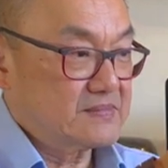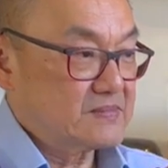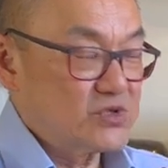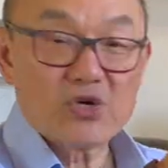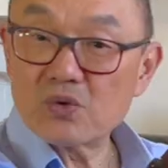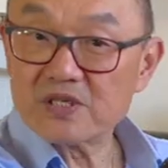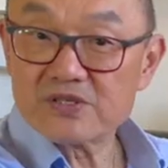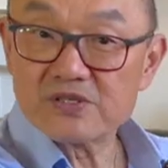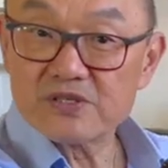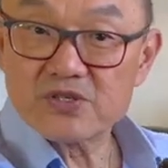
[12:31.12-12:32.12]

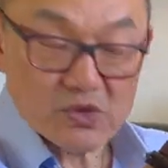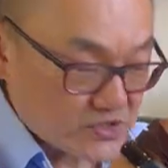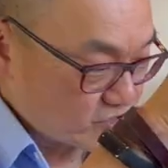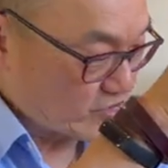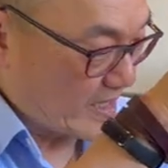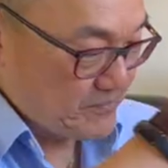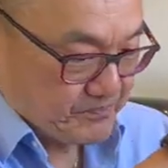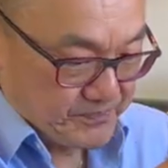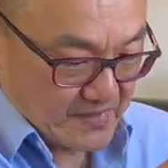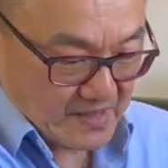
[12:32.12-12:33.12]
shoulder strap,
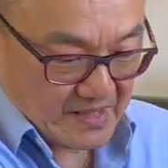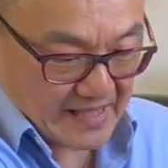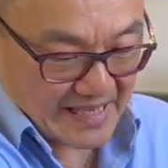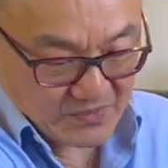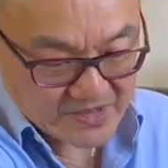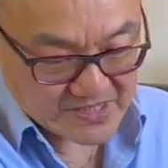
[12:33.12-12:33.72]
how it's